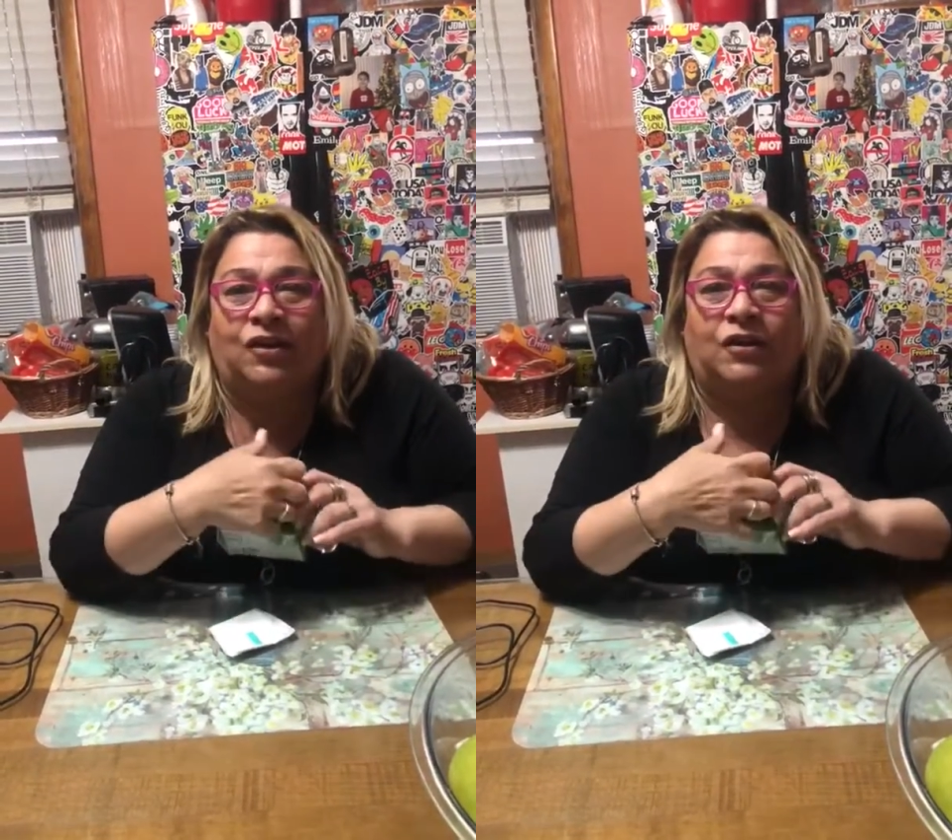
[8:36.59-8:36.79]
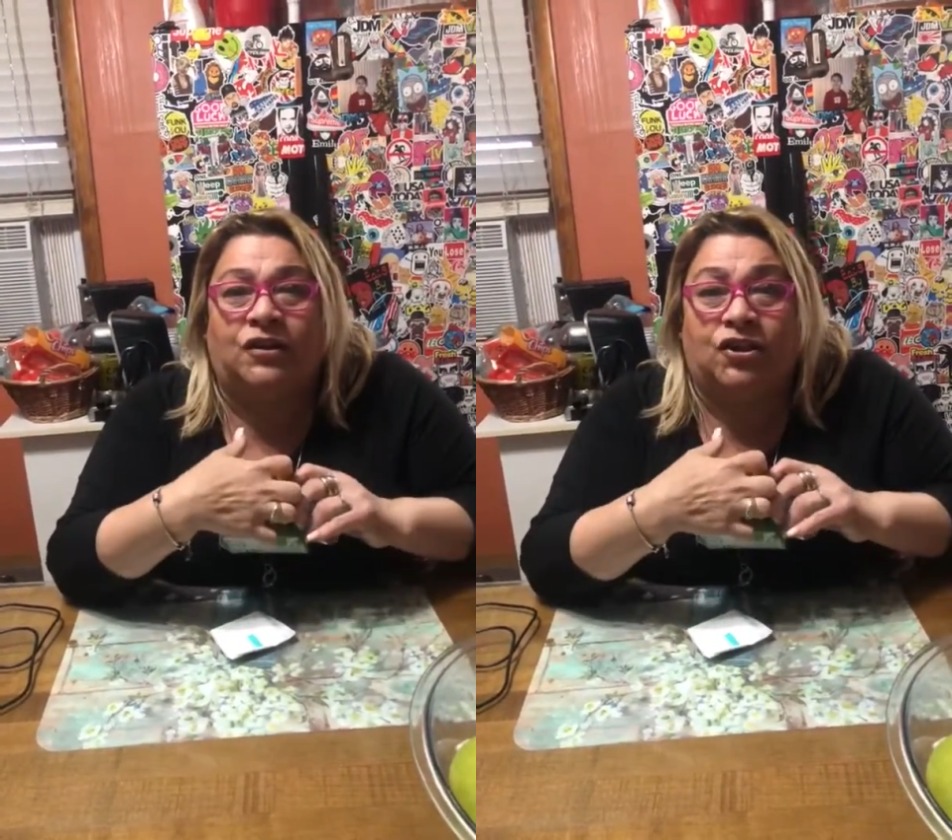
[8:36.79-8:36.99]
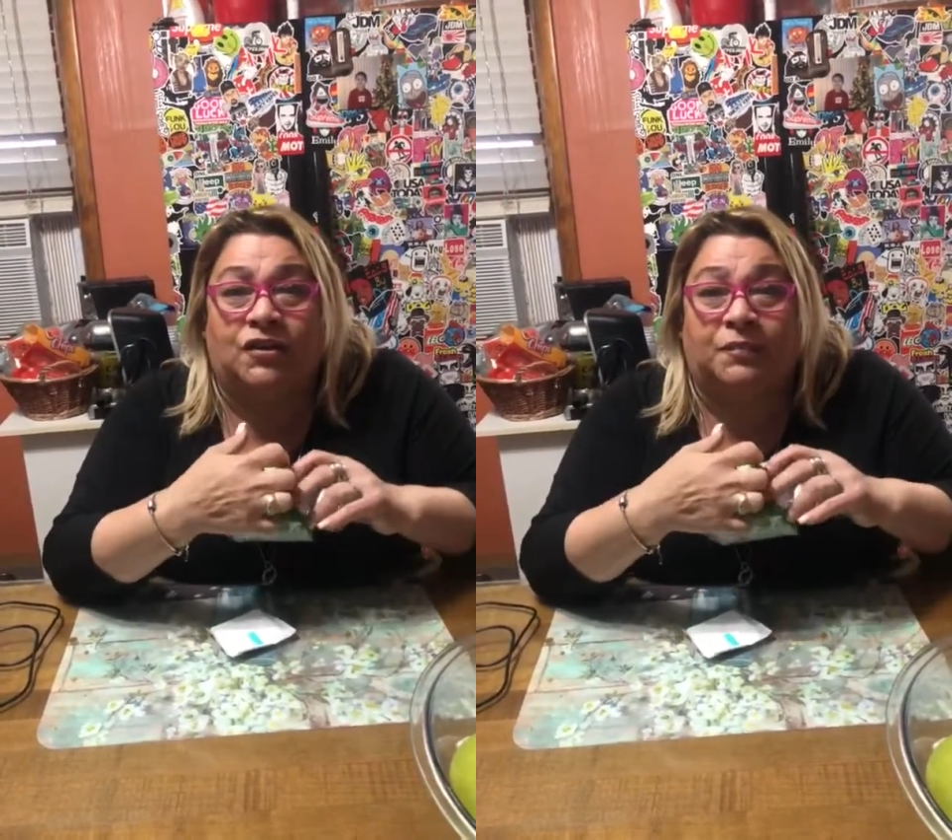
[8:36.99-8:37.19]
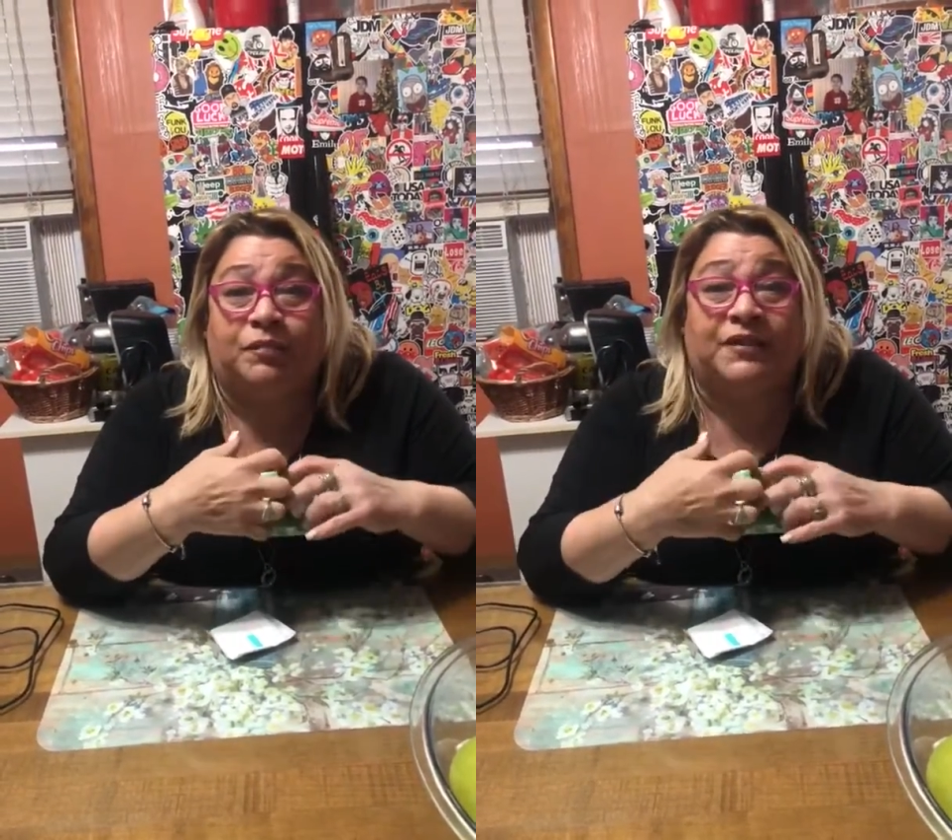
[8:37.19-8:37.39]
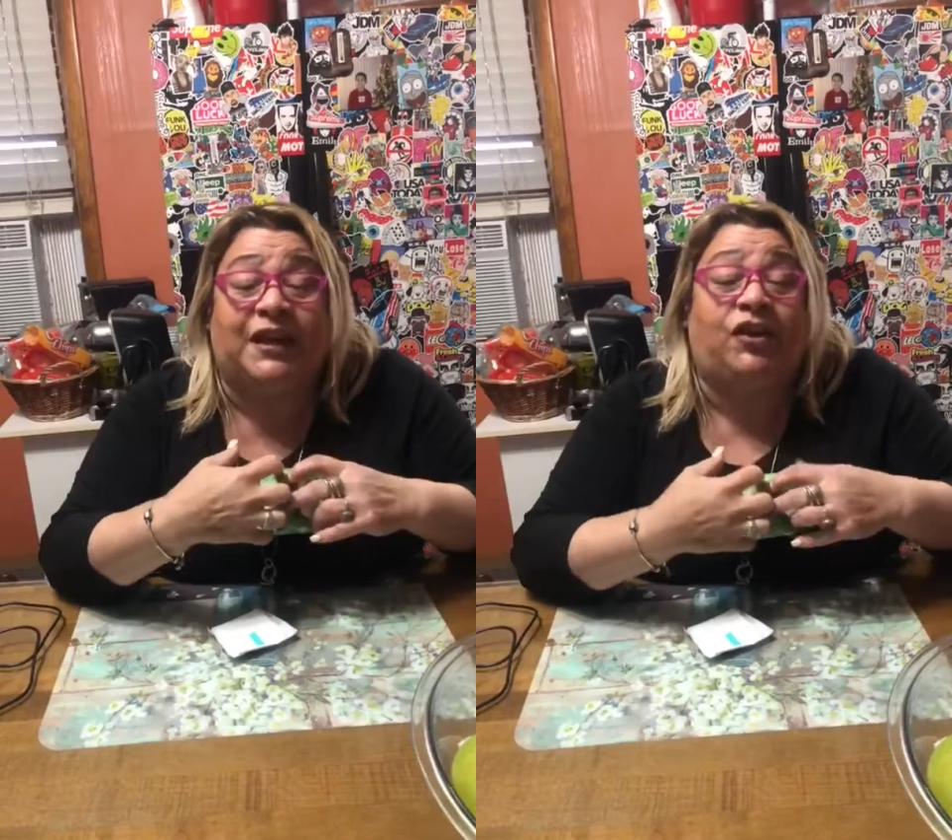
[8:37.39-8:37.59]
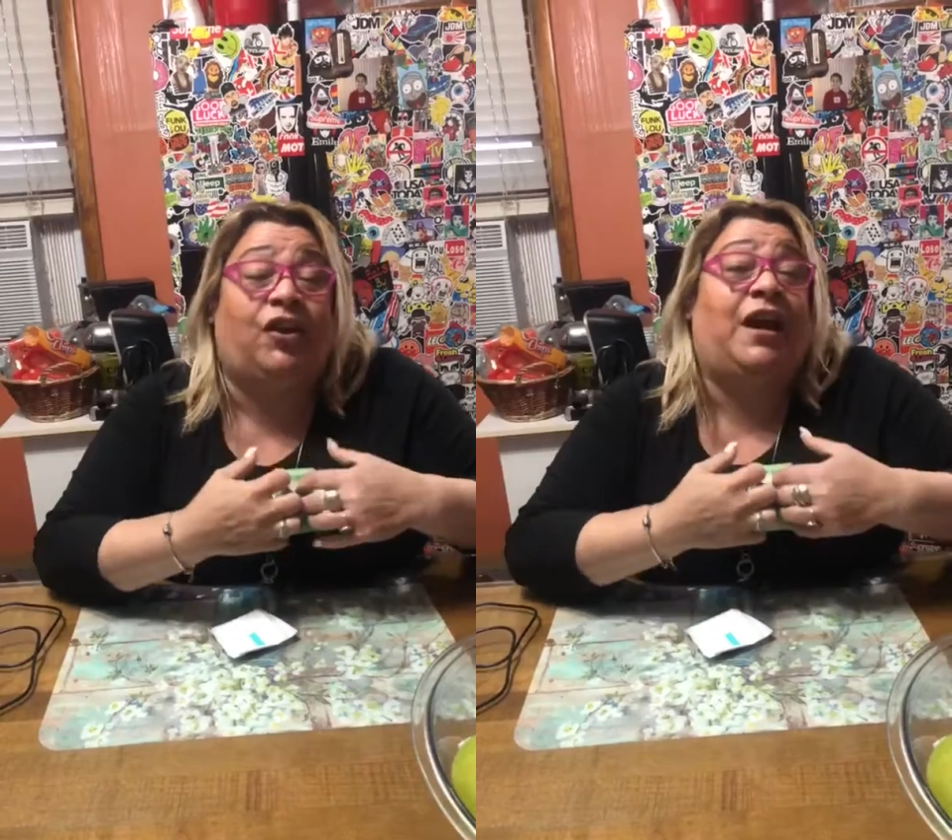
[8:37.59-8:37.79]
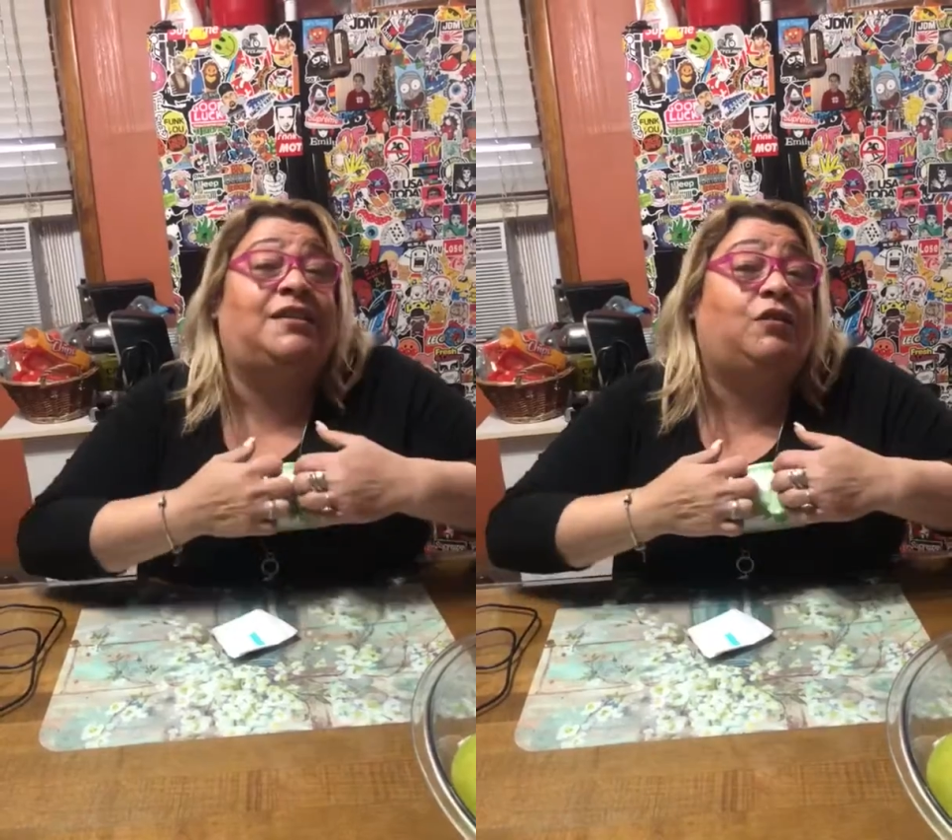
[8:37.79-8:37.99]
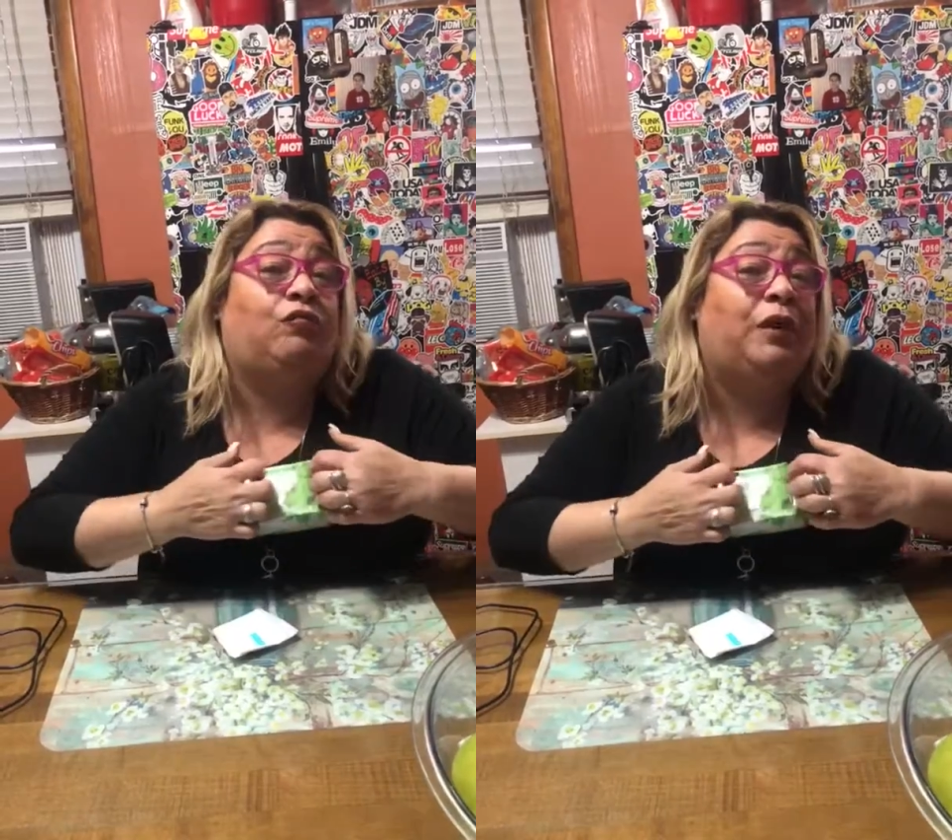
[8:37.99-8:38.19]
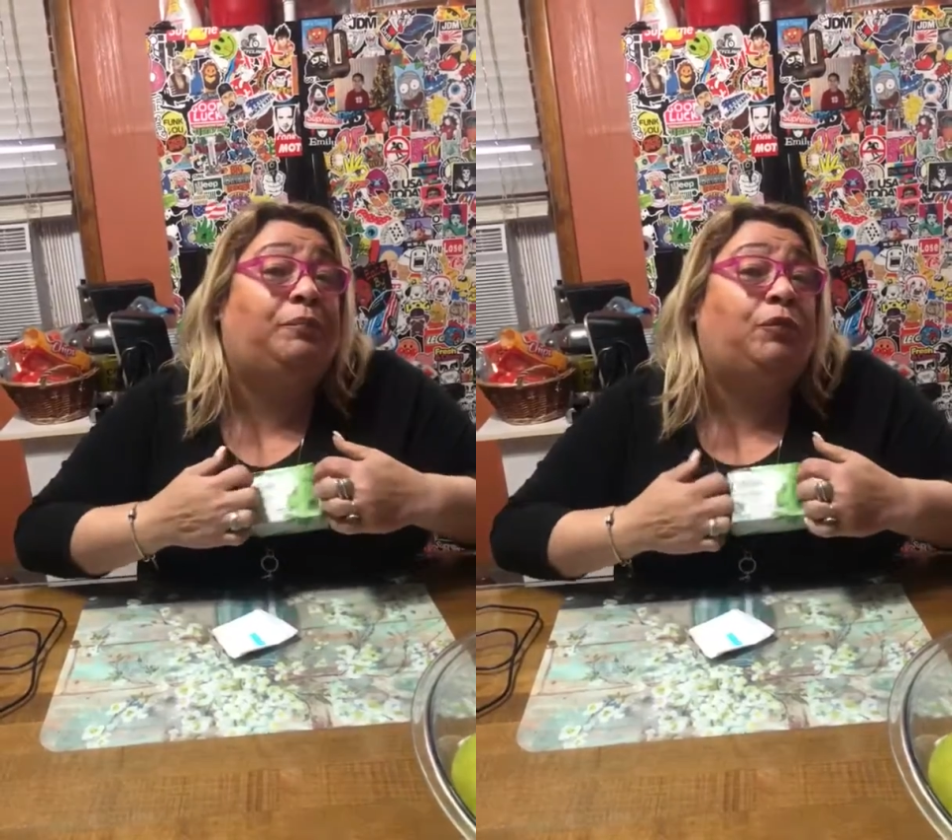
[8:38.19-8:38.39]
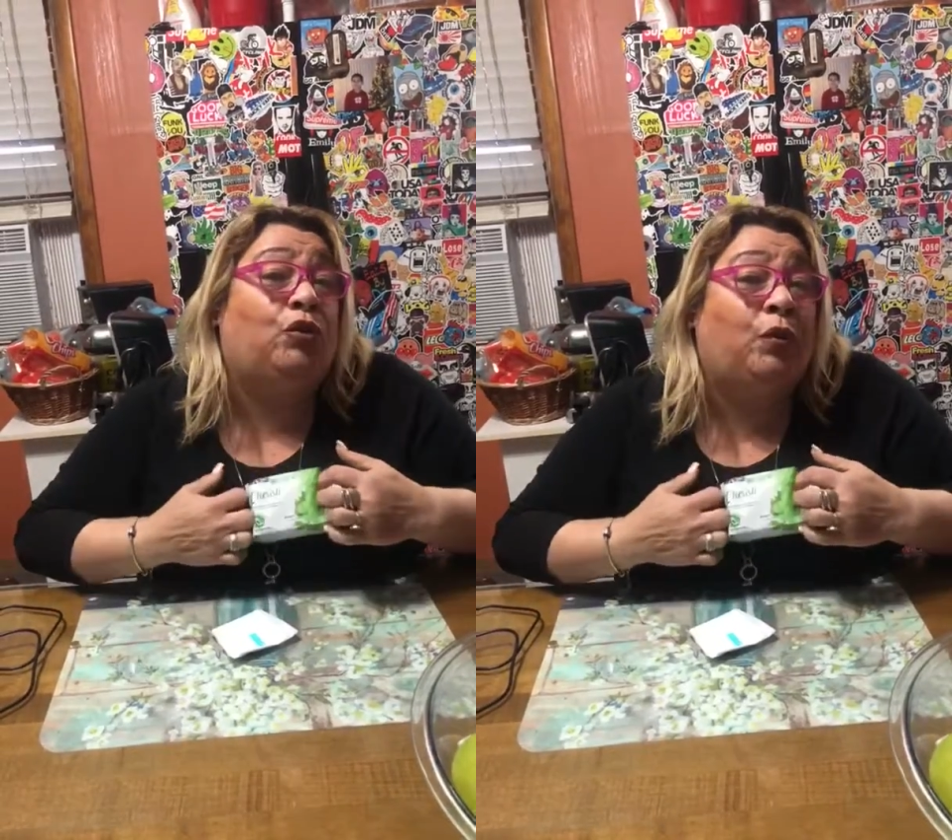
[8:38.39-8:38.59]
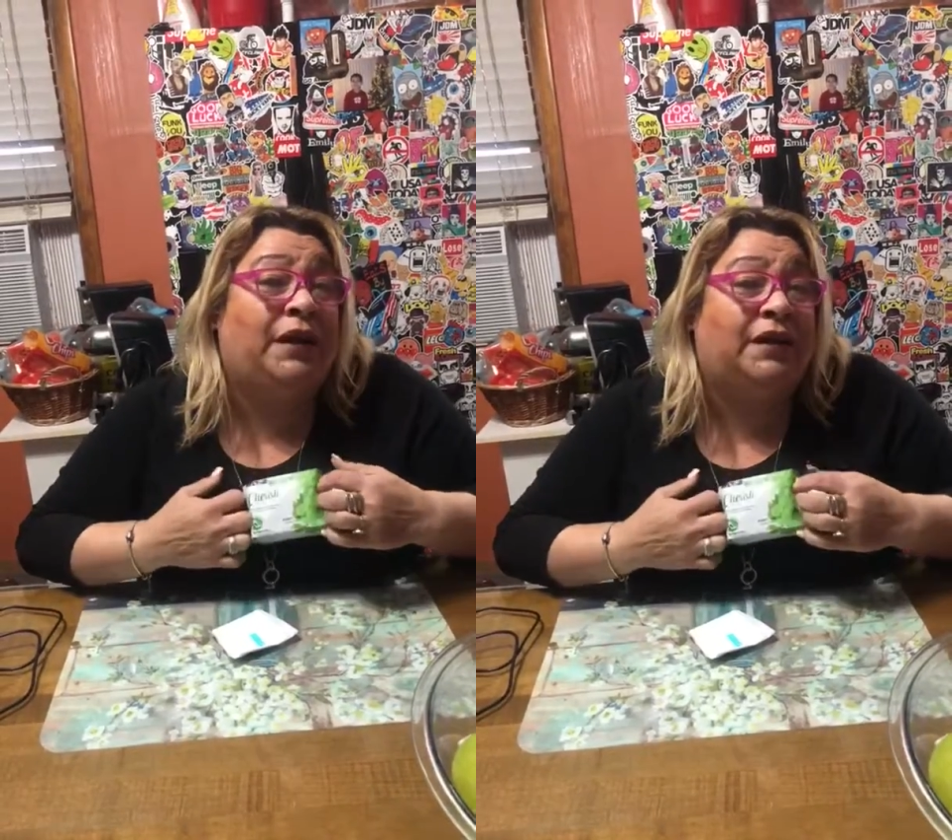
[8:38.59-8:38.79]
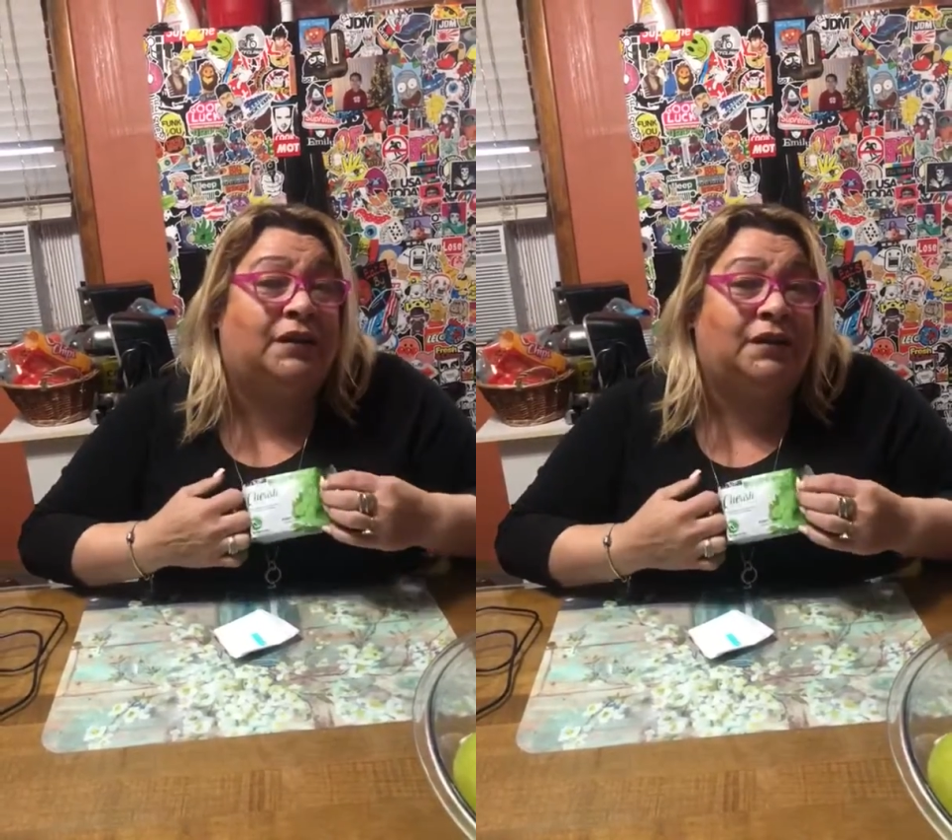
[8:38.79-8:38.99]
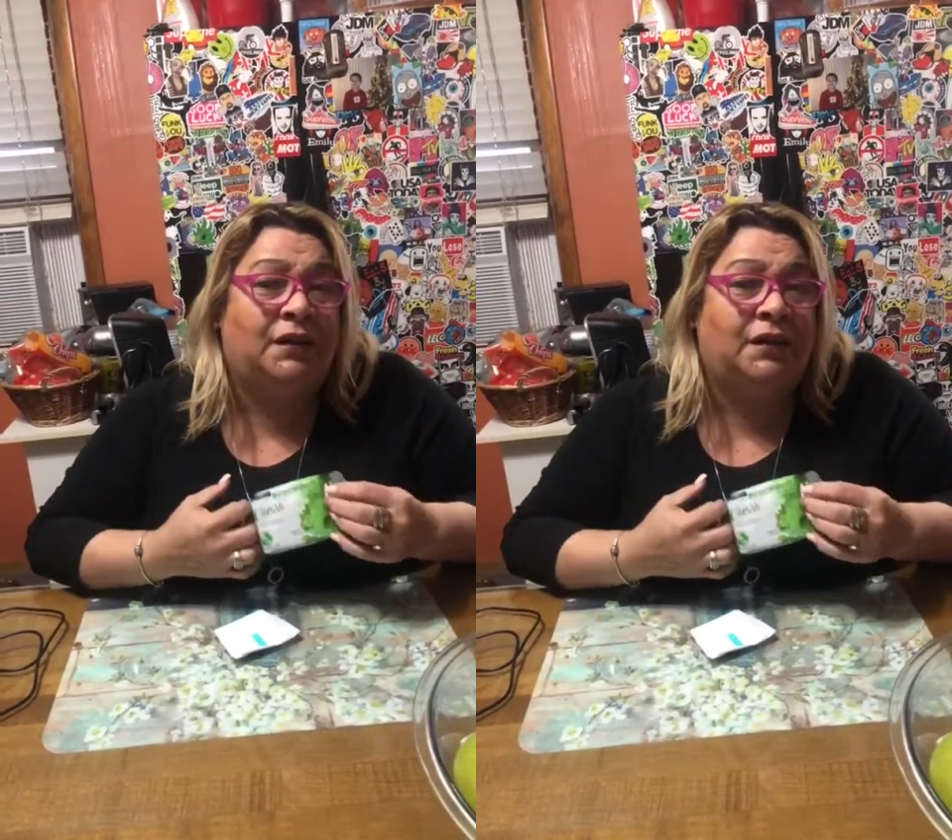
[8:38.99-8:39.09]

you can just stick your hands and rip through it.